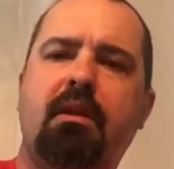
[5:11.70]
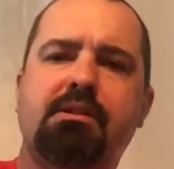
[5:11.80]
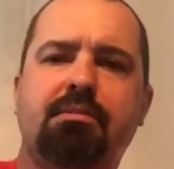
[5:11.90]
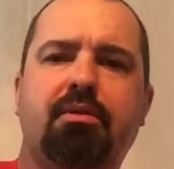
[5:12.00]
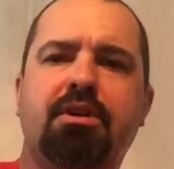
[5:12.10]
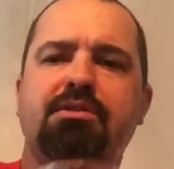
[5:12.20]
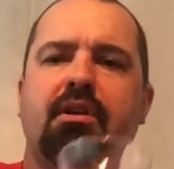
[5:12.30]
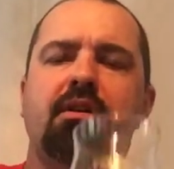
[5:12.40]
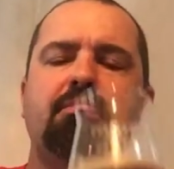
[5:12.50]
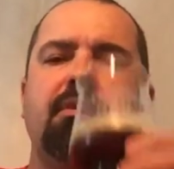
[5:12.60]
it's a pretty
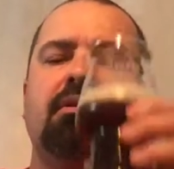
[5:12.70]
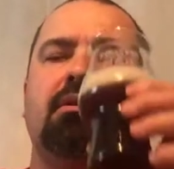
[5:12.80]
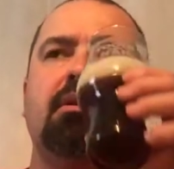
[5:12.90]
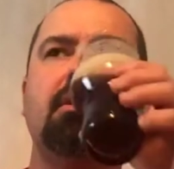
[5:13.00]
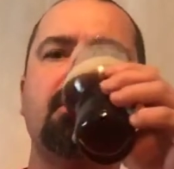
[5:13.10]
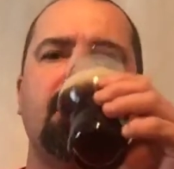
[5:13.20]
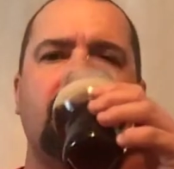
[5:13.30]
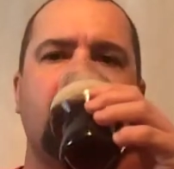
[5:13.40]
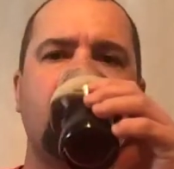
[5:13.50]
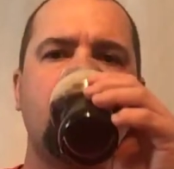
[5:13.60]
solid beer.
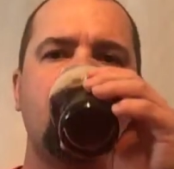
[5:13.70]
Yeah.